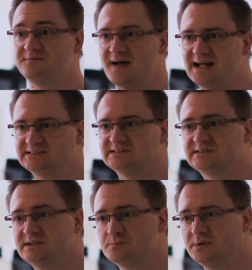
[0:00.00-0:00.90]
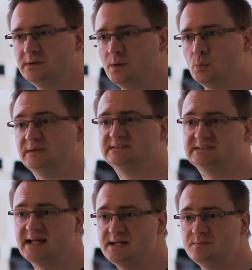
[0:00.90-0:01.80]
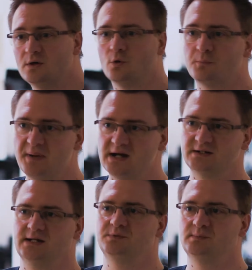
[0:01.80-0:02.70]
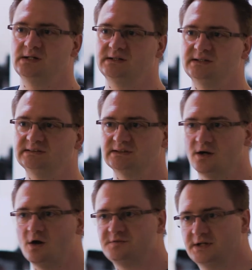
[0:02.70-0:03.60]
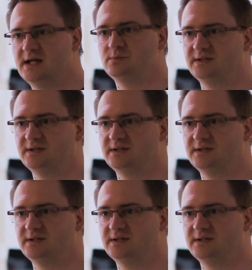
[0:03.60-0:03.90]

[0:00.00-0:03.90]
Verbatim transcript: Fast and simple, with same or better capabilities of a cable